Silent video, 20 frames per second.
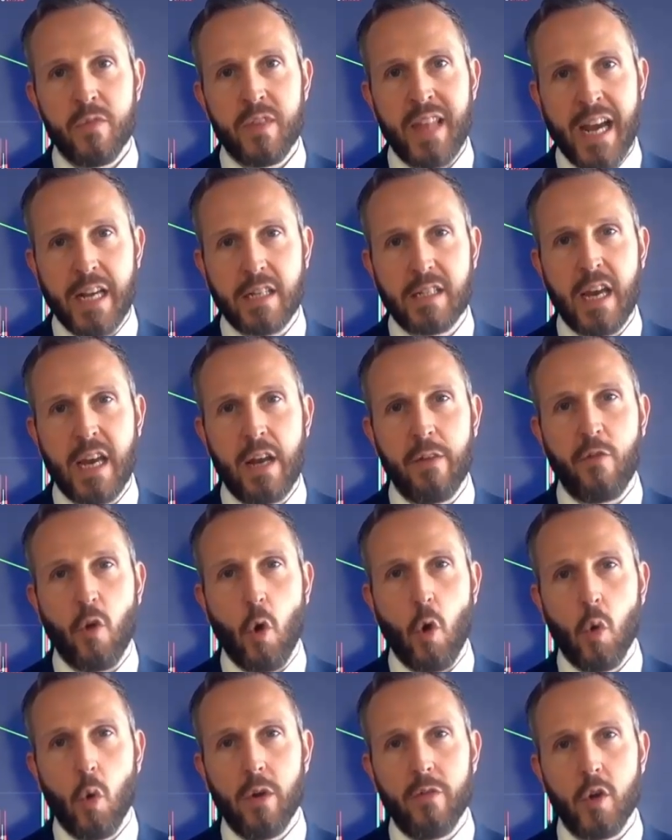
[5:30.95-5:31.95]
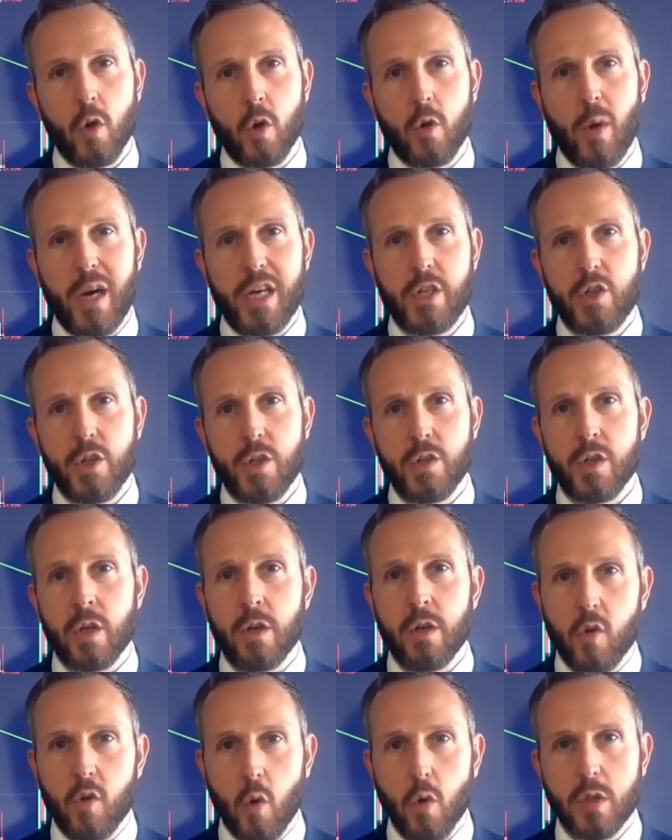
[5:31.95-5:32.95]
Thanks again for all of your questions.
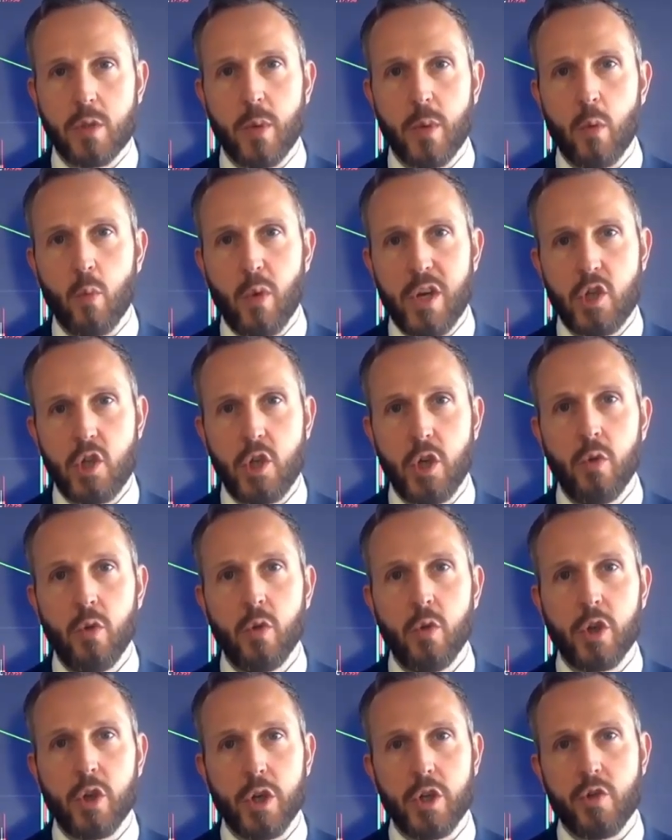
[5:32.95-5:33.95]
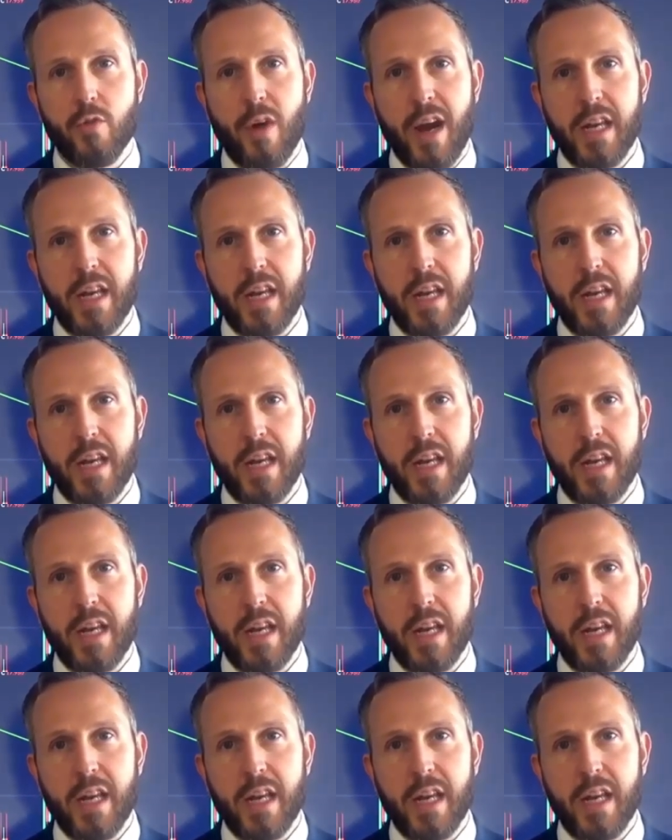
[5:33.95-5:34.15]
And of course, we wish you good